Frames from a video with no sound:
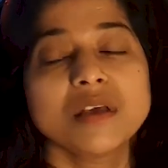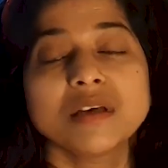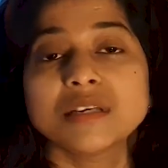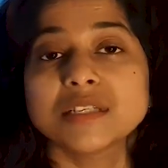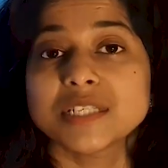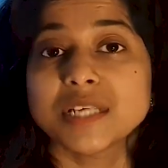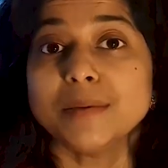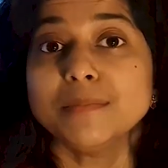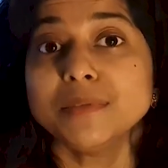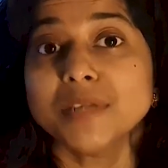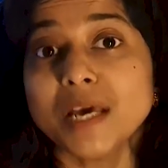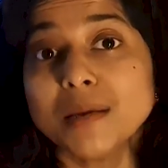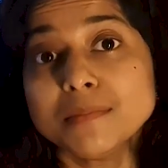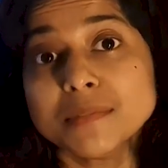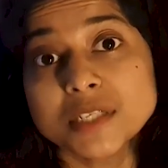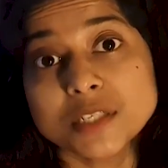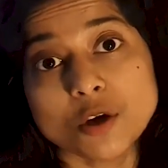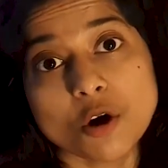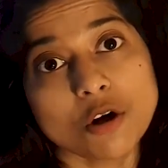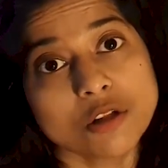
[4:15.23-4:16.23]
Sometimes
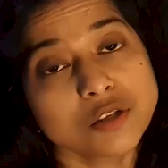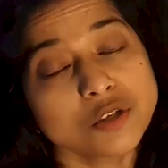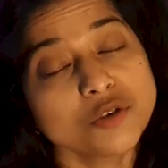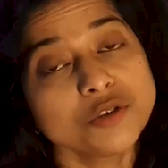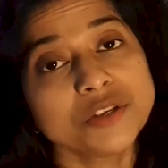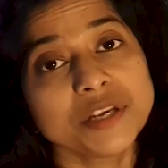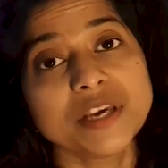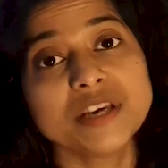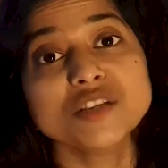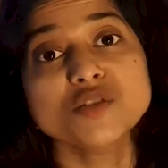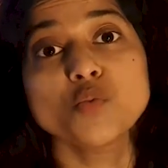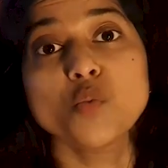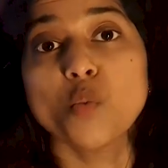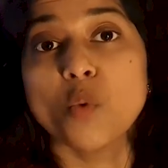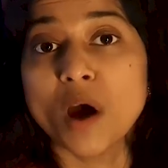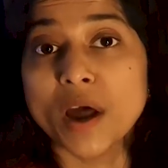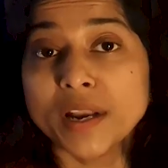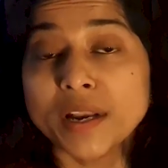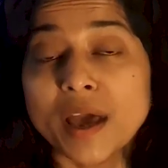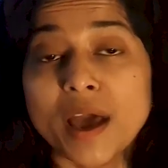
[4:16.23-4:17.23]
it also takes
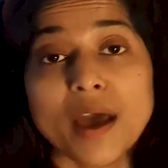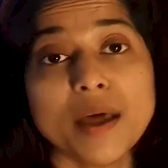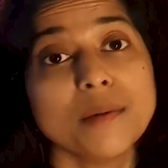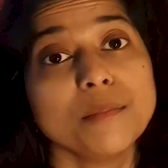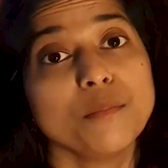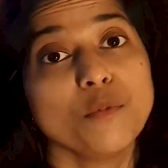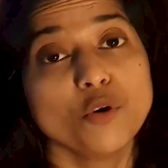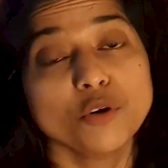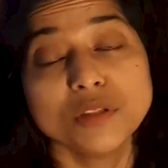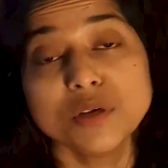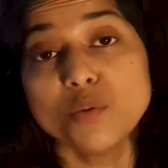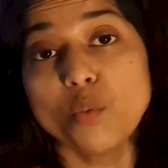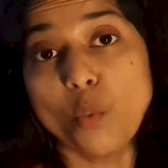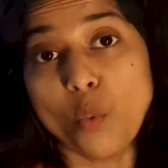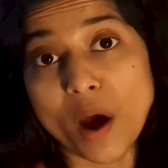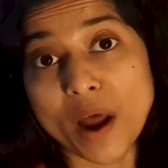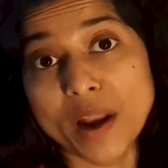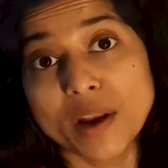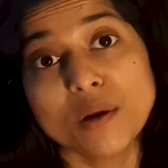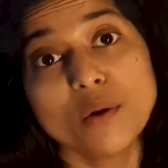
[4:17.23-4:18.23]
more than
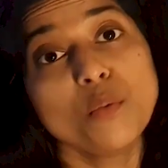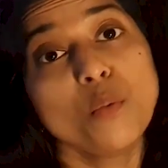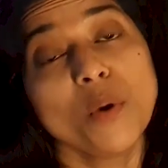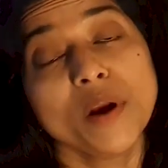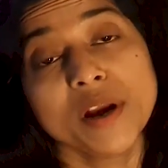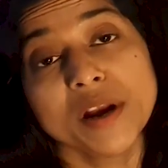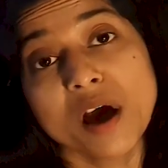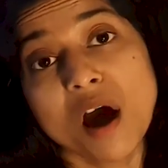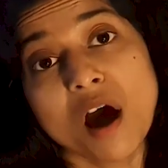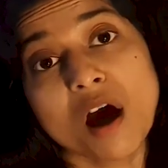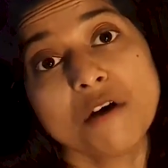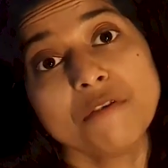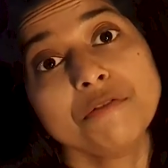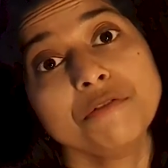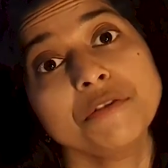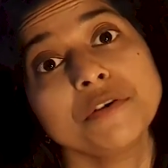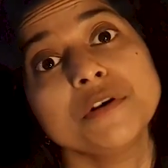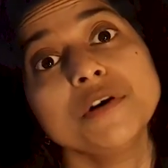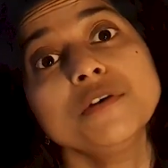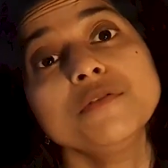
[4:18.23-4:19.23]
1 and 1.5
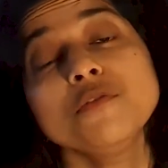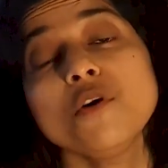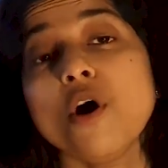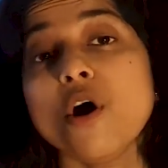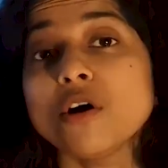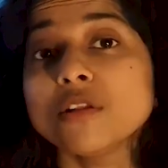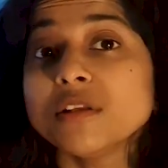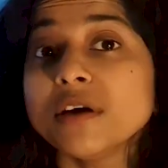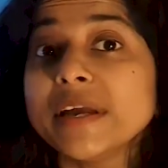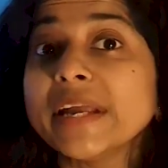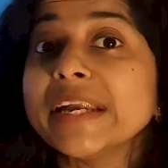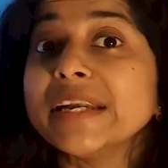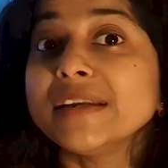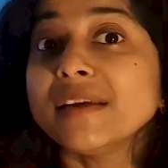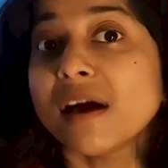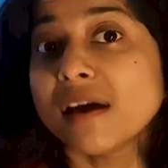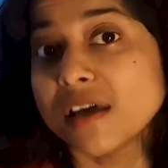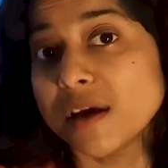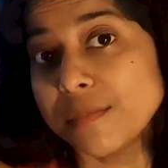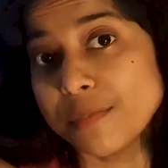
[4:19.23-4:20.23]
years for the
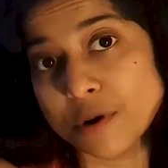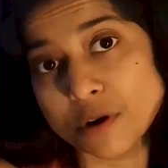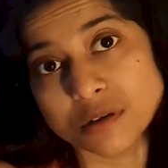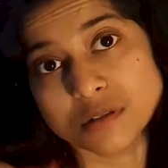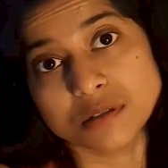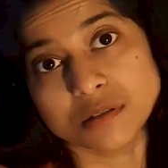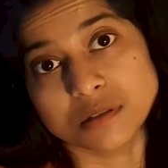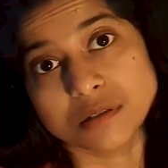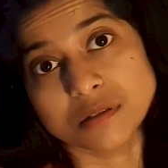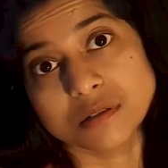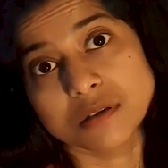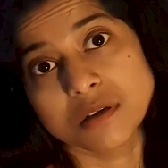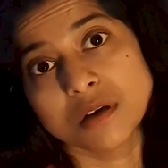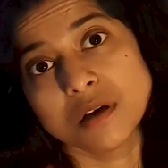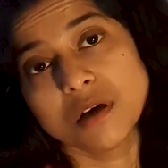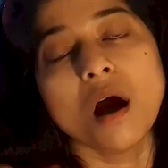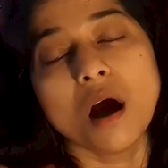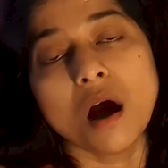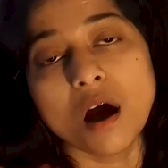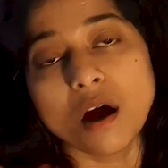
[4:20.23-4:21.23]
entire process.
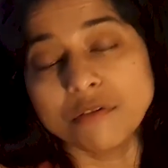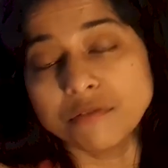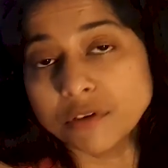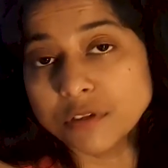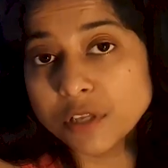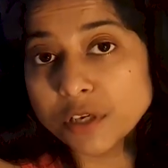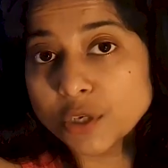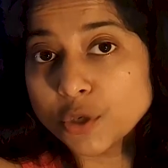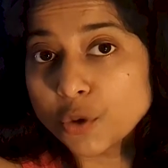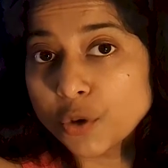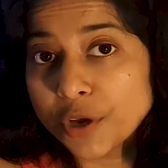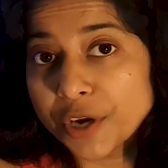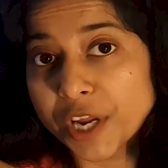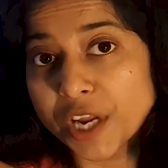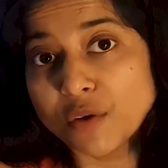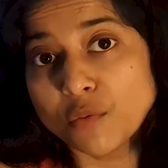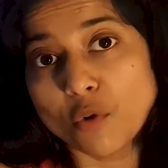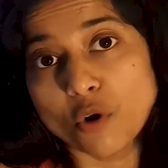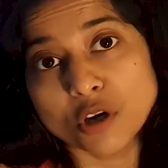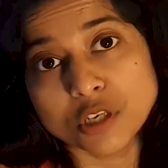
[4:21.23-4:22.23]
After the
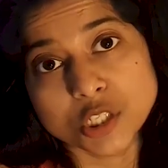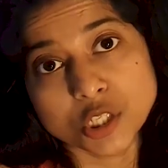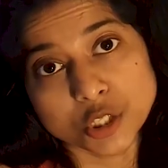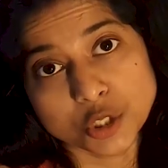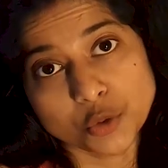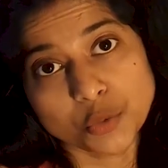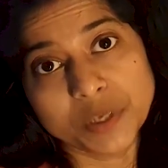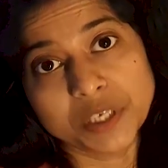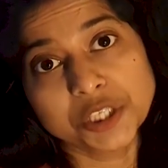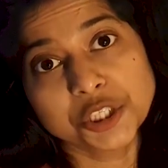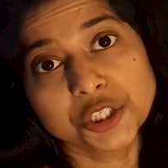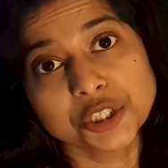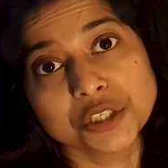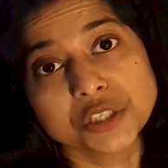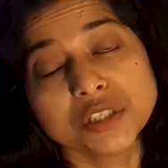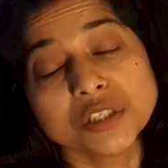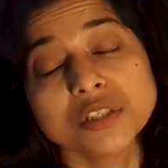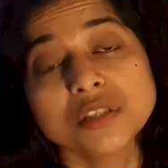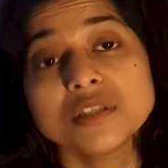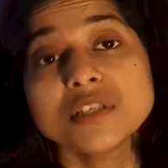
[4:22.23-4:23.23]
Ukraine war
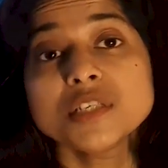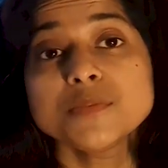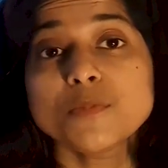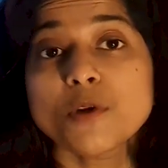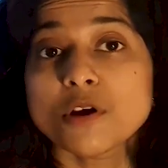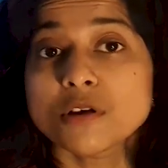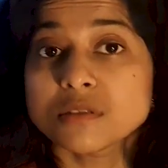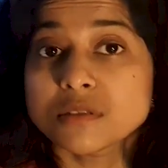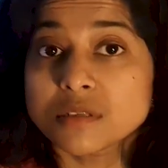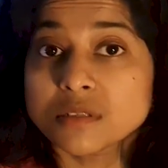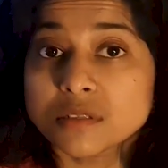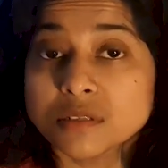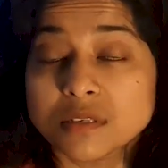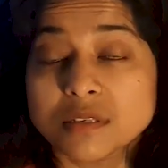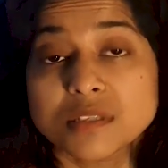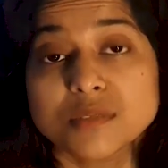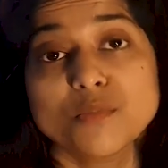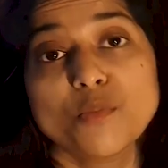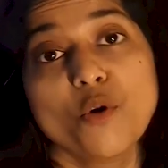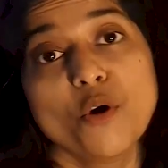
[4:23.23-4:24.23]
situation, this process
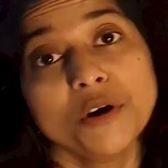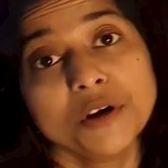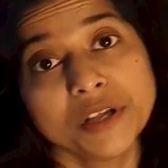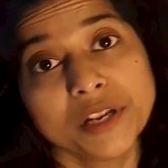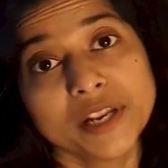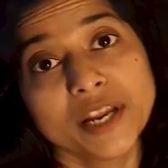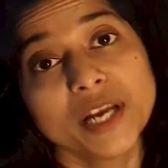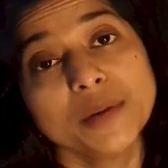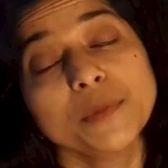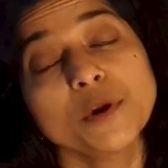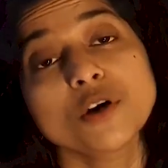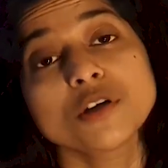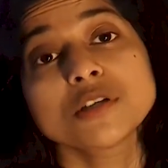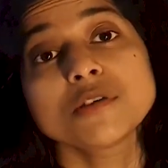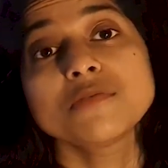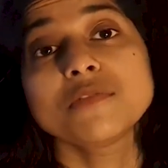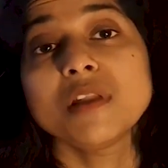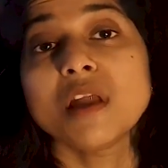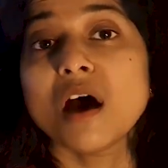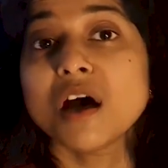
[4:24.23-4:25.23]
is more delayed because
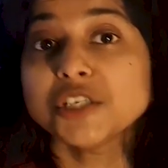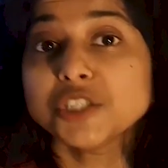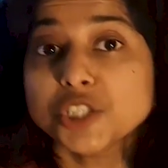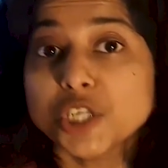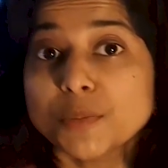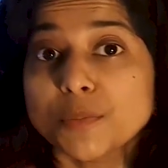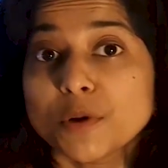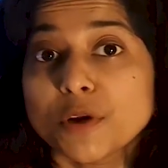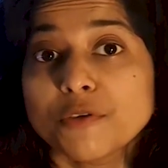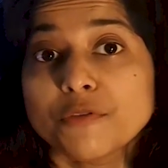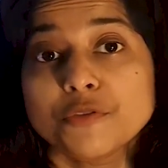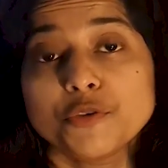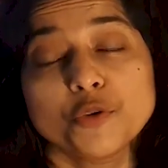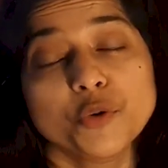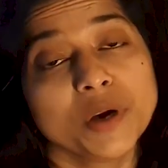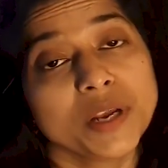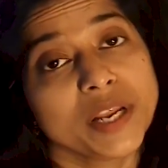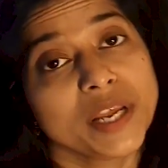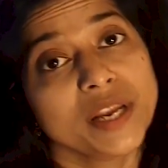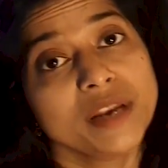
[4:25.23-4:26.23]
of large number of
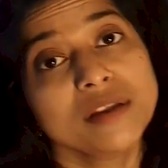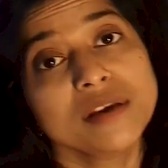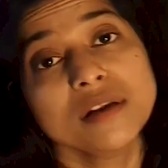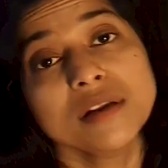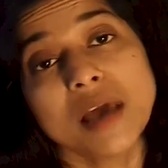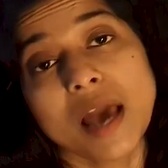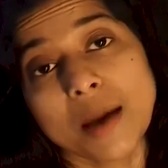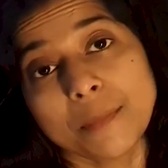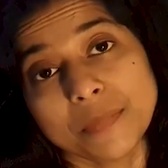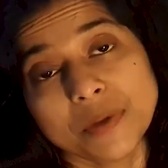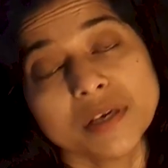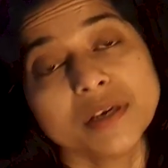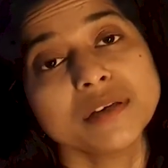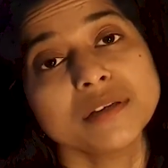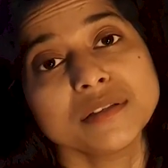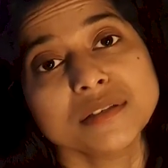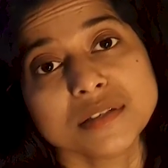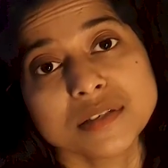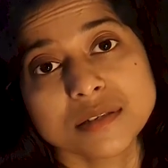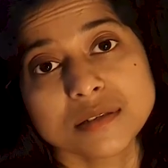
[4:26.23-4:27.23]
Ukrainian
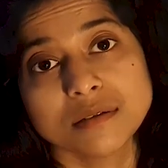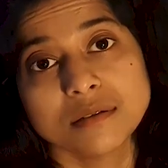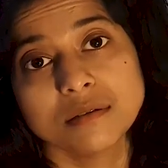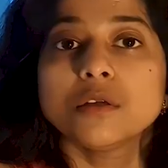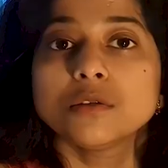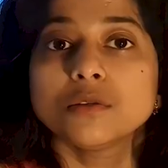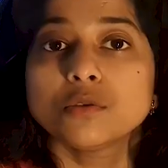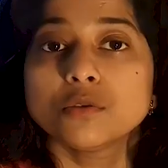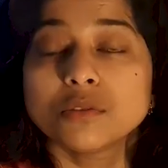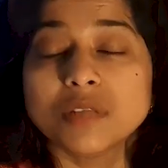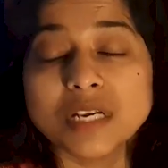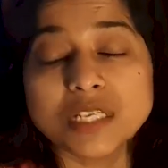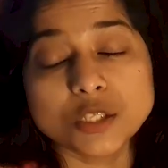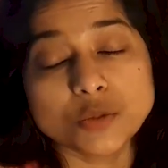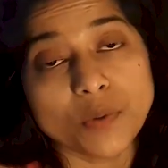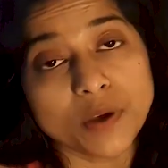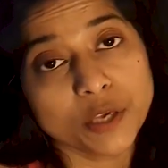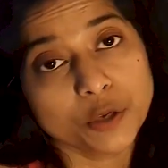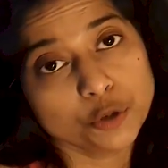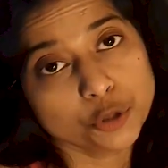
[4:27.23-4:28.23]
applicants. So that's
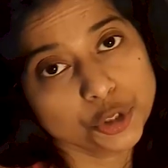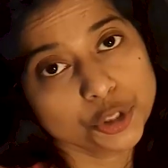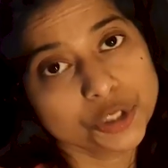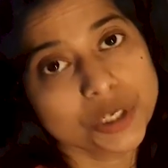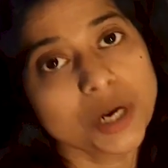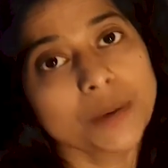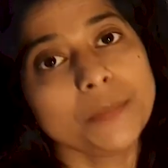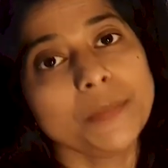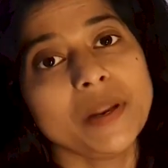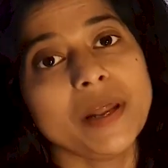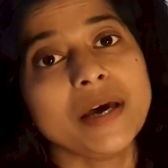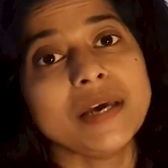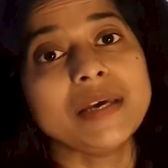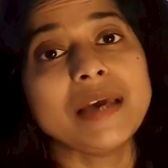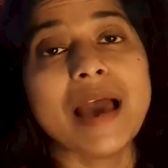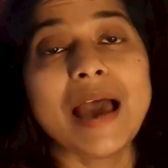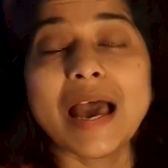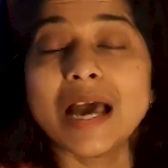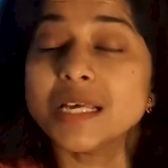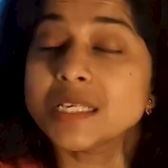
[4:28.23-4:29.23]
why you should apply
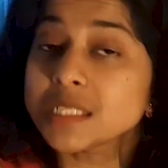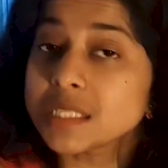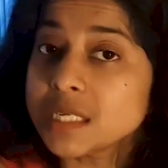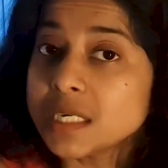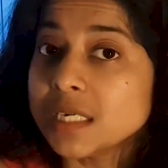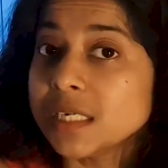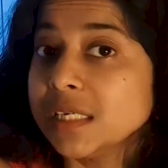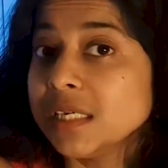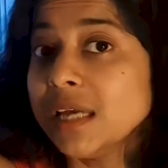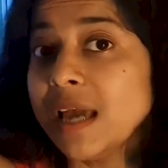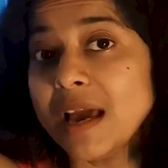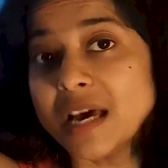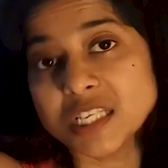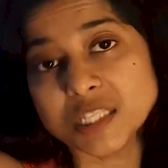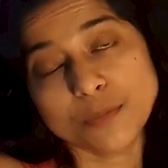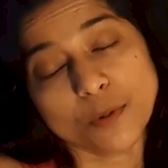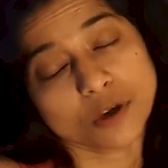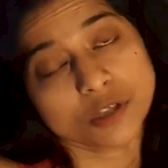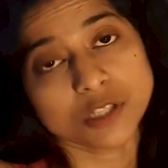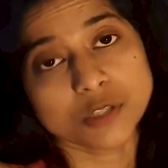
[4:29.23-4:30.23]
as early as
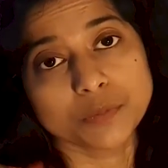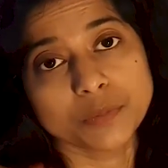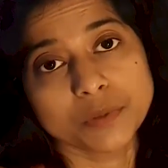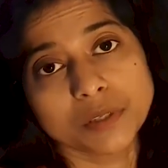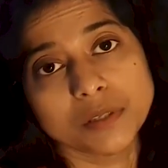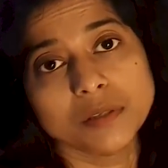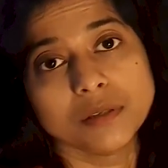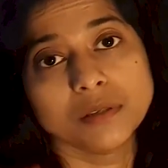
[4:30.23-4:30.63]
possible.